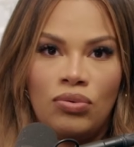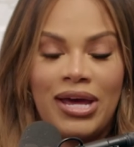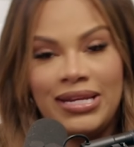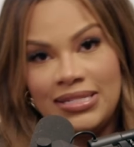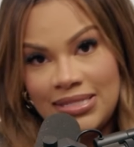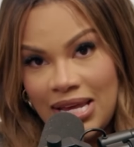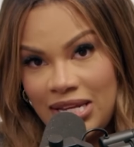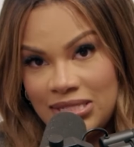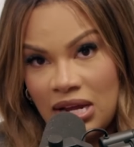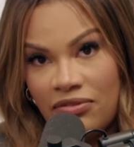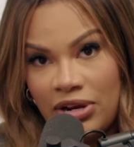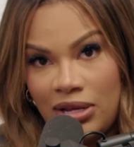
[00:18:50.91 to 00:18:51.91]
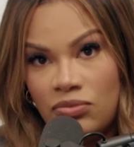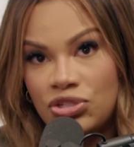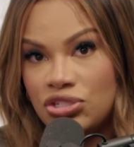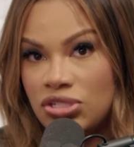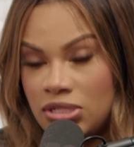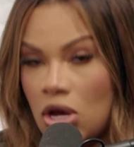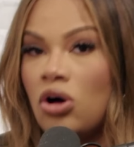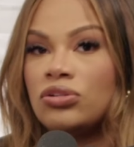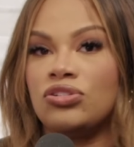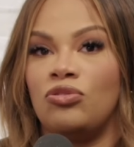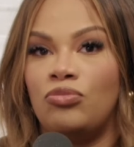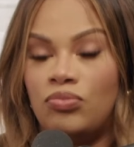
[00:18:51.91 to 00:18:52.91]
and he said he's not ready, which is
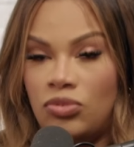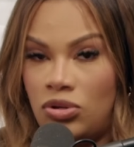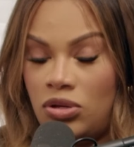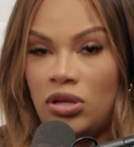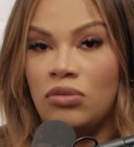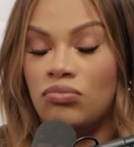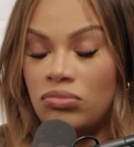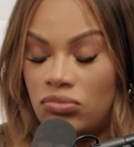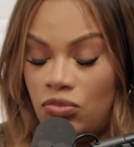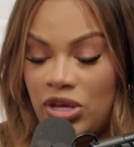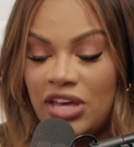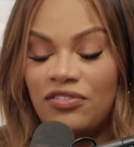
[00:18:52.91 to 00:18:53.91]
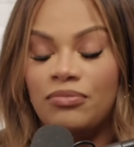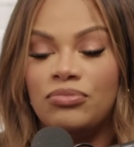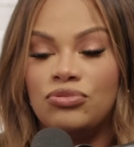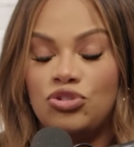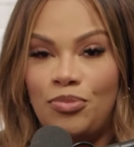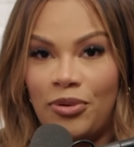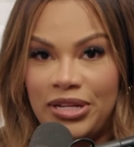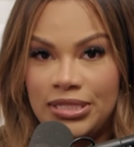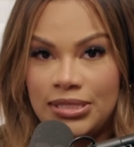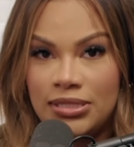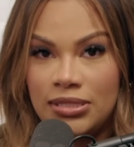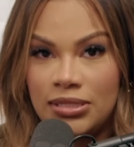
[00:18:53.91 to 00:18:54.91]
also, we give him 2
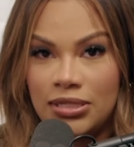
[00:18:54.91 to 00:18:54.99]
points.